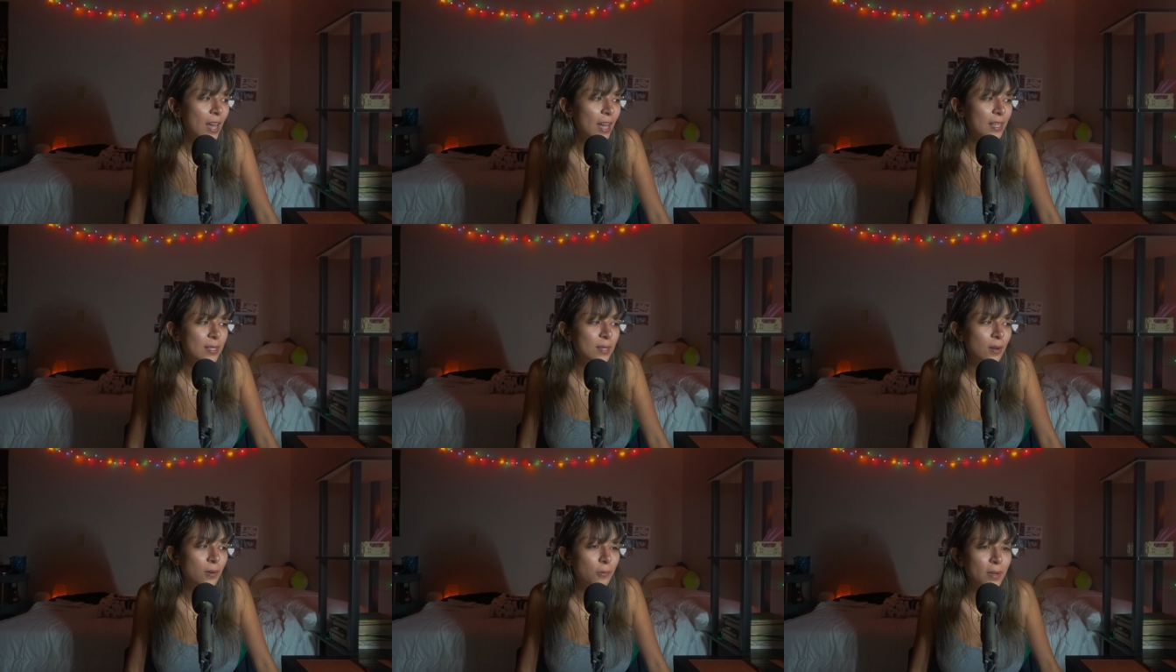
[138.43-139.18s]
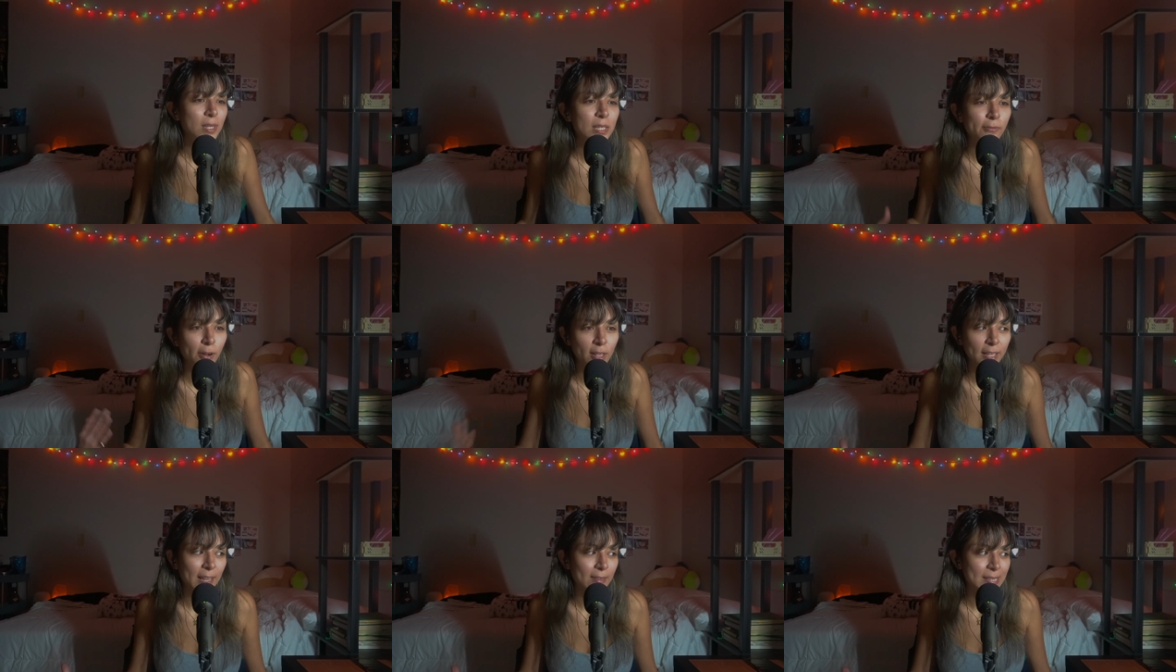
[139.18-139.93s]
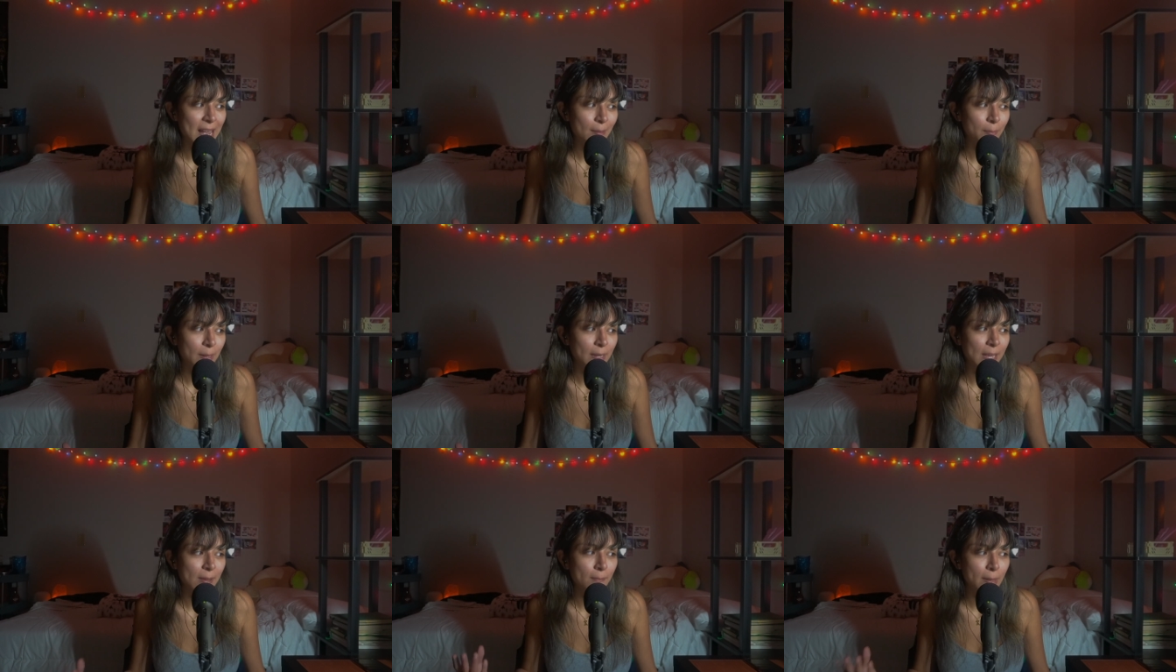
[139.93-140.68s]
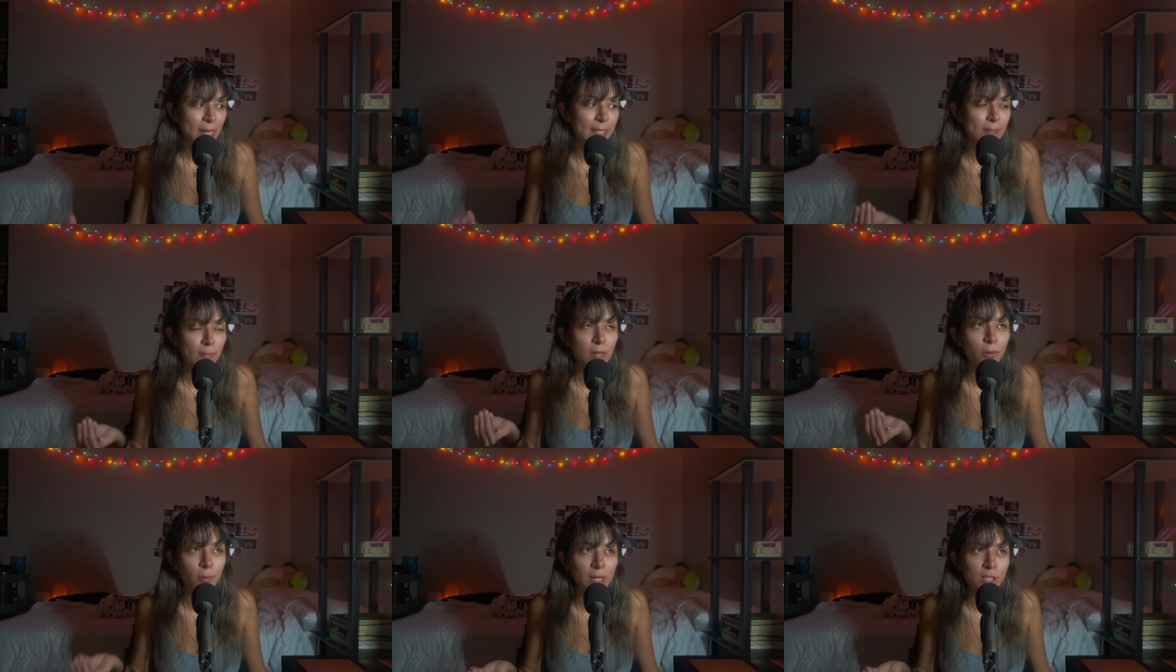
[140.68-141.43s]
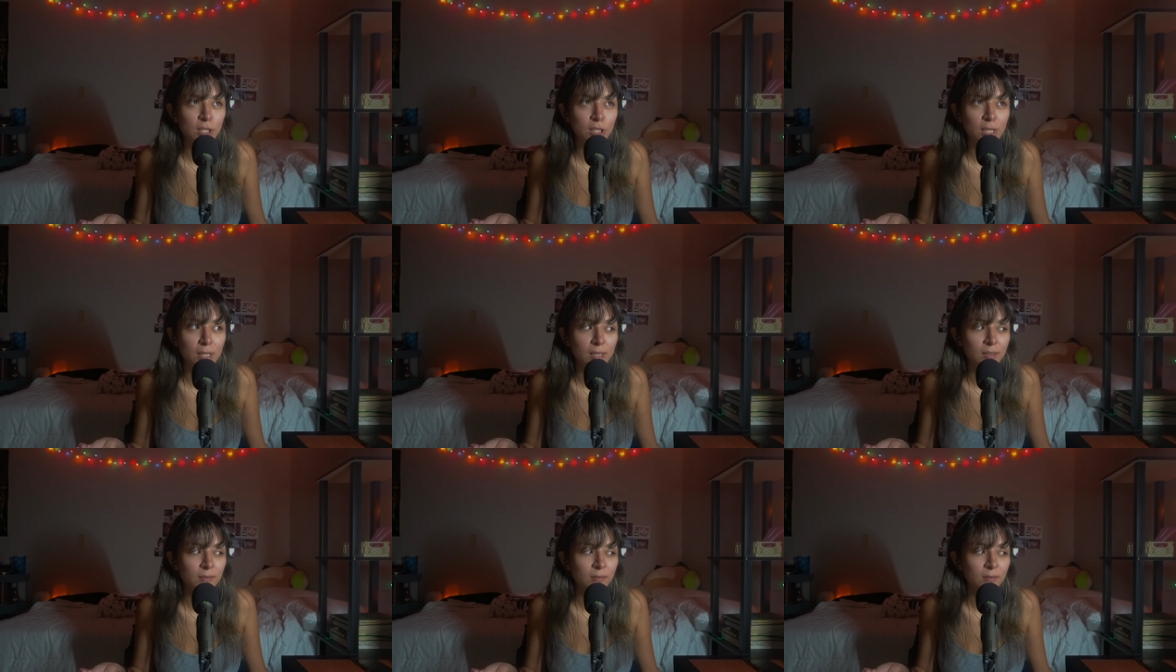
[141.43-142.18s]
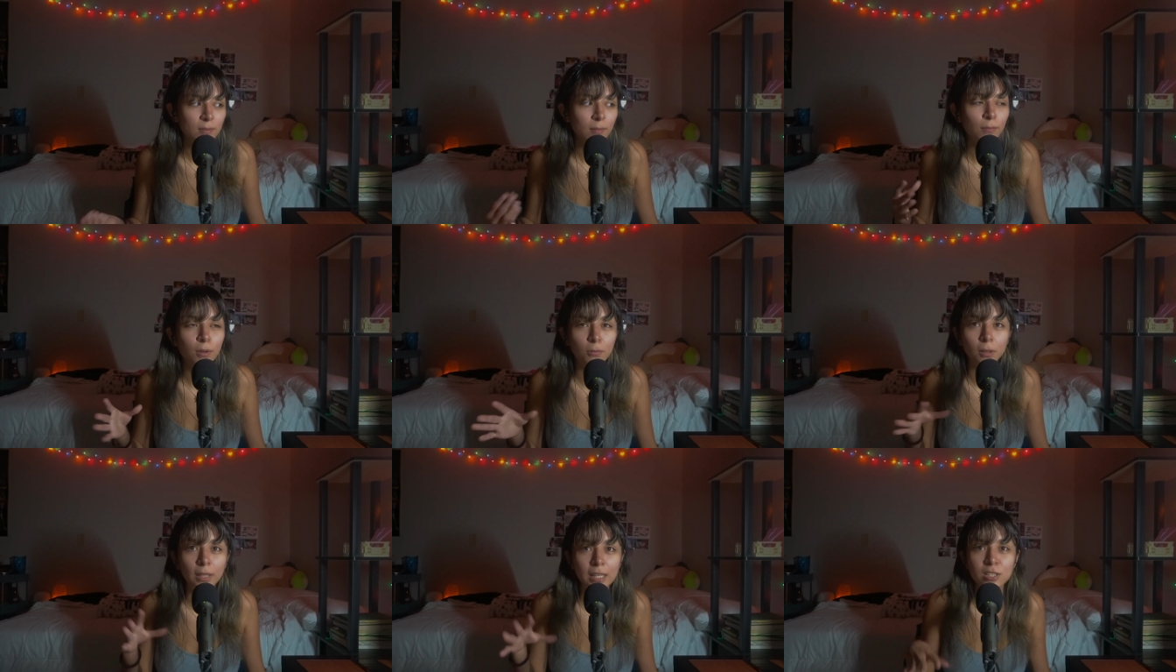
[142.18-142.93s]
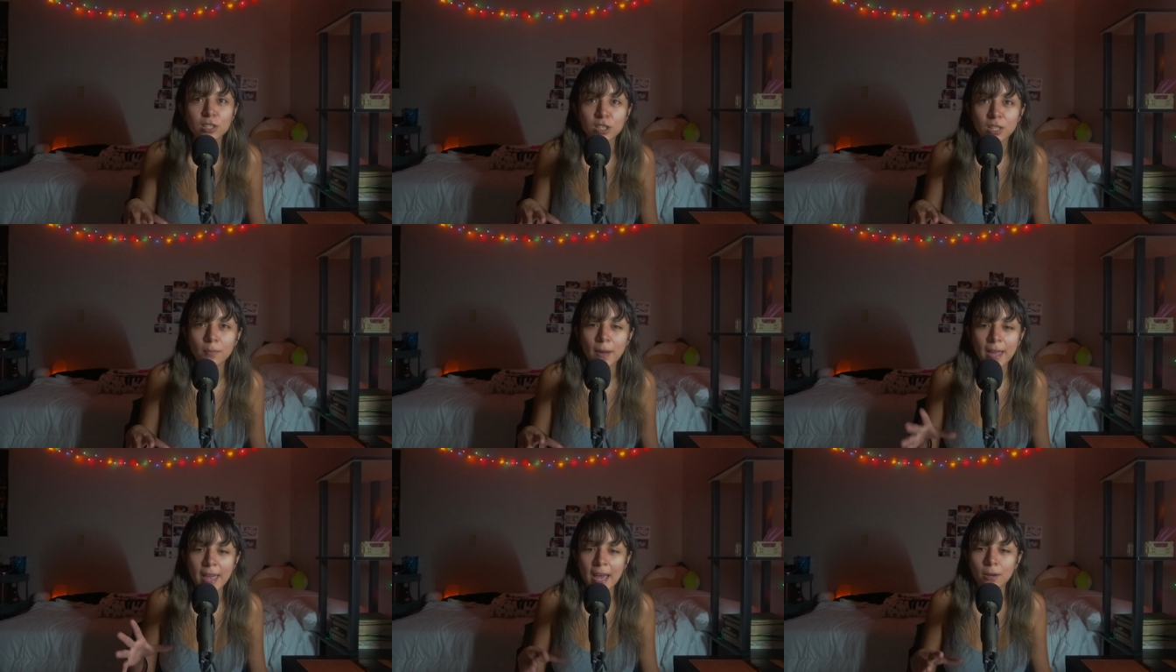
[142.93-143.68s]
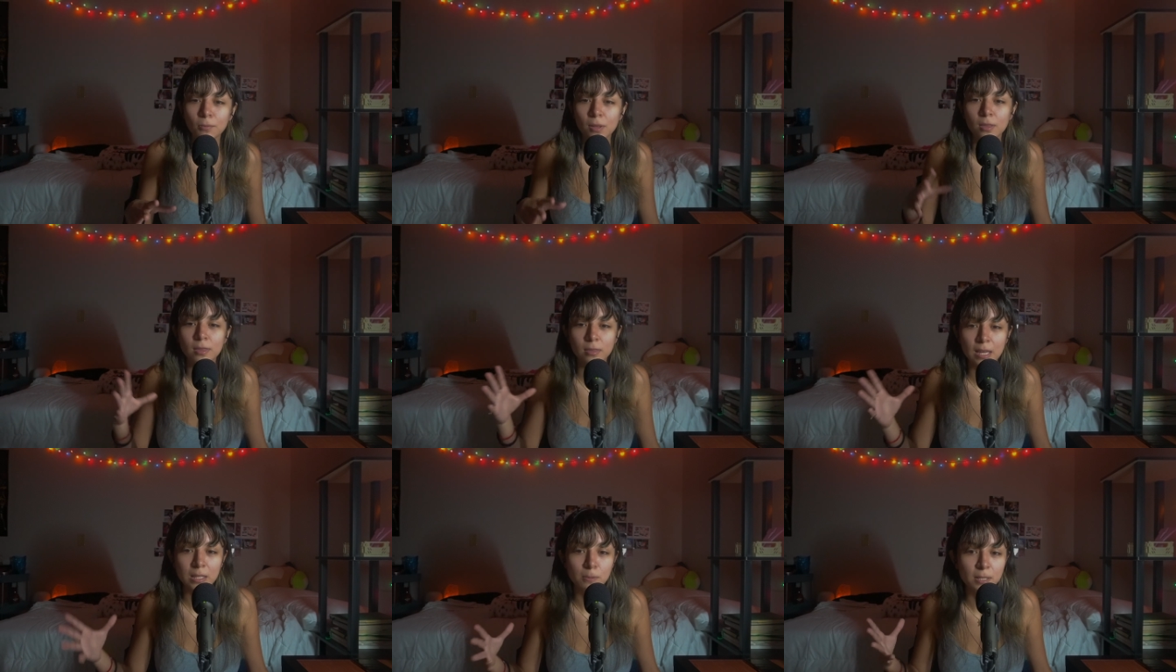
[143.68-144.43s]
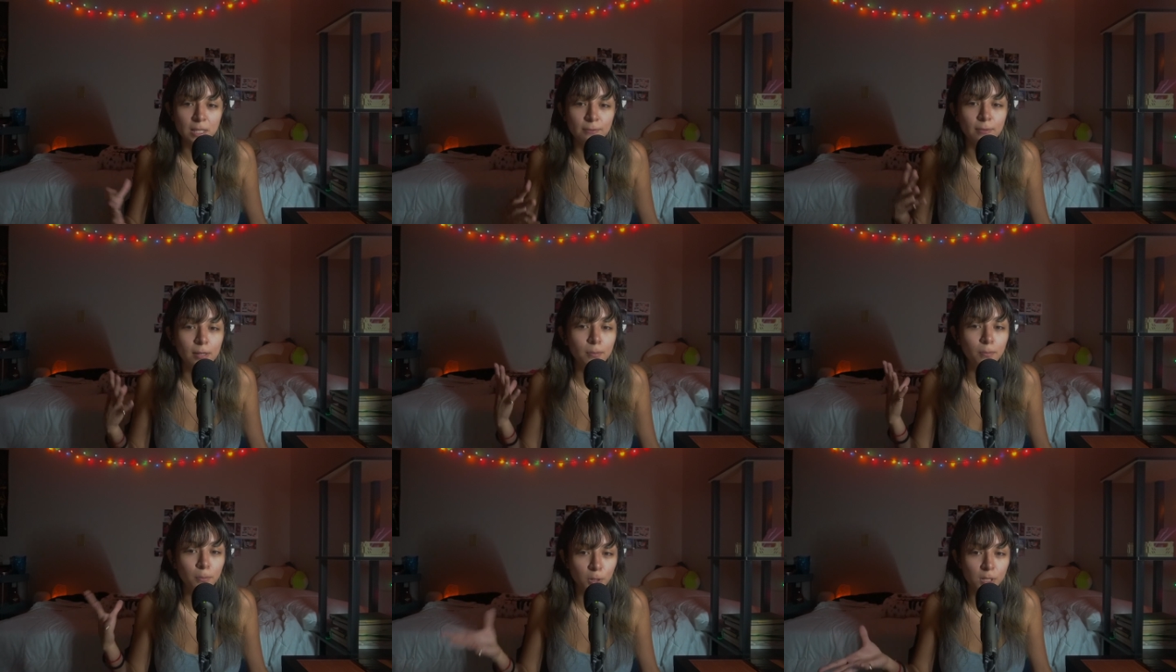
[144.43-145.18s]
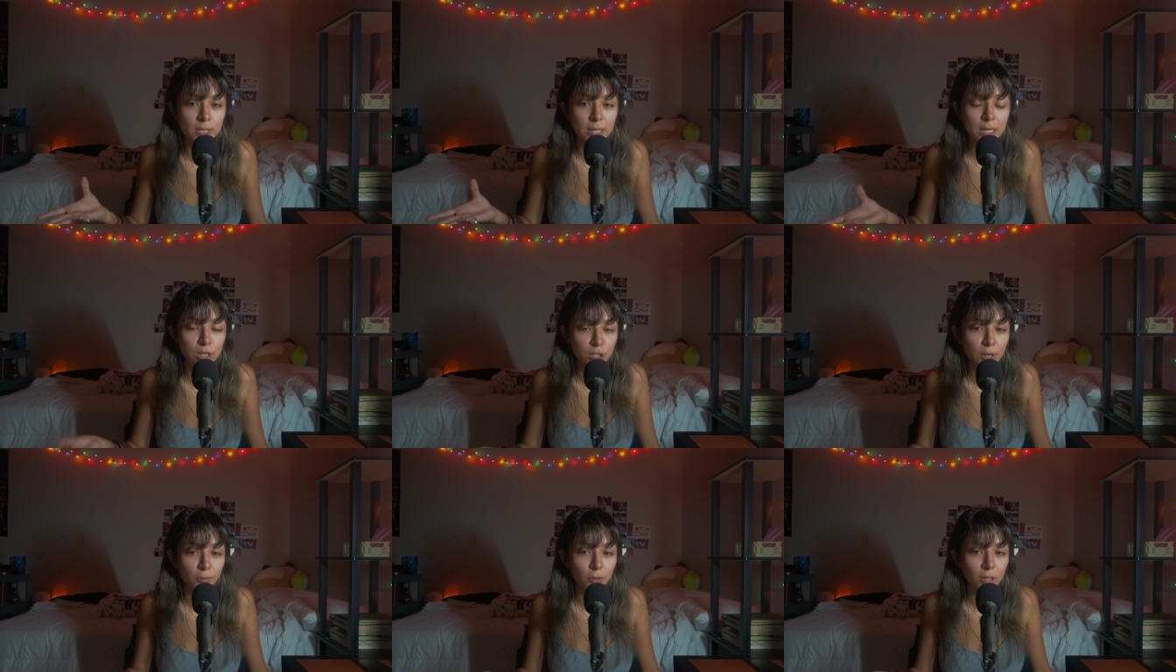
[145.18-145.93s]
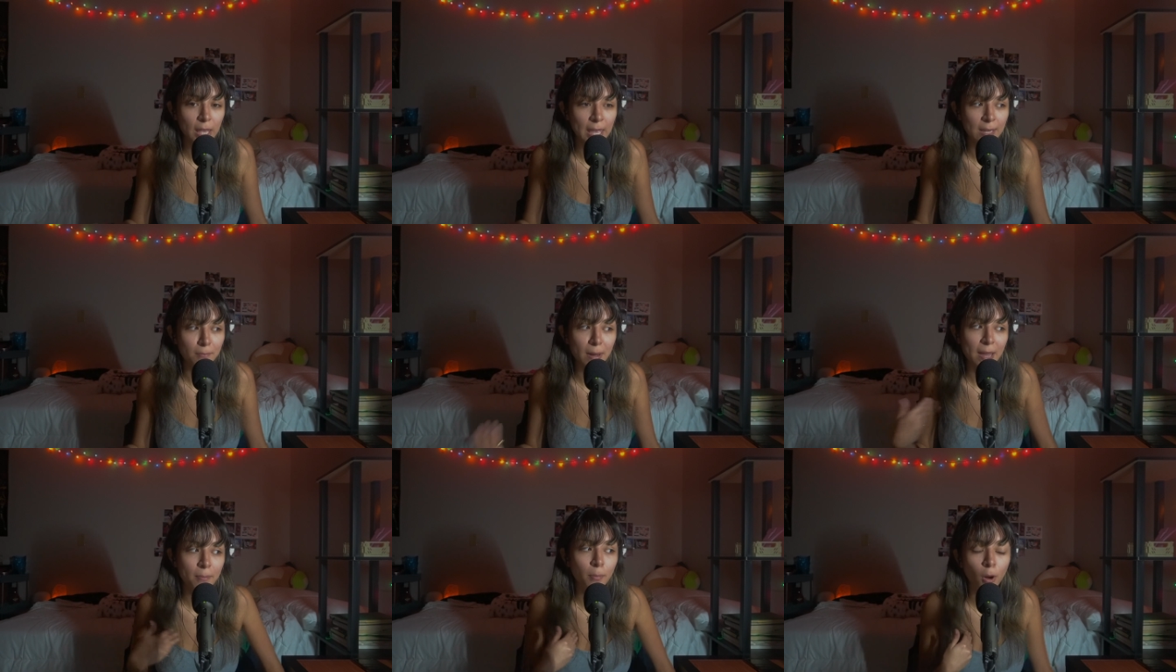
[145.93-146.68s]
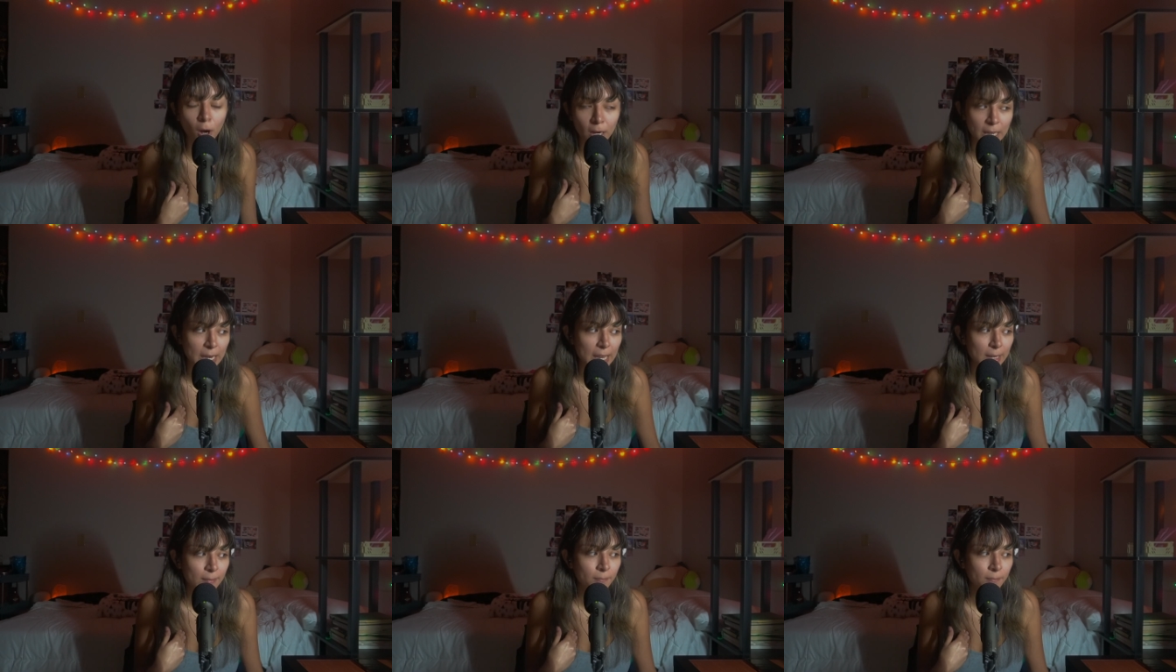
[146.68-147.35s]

And so when these falling outs happen, it makes me question the relationship I had with that specific person in general and my part in it.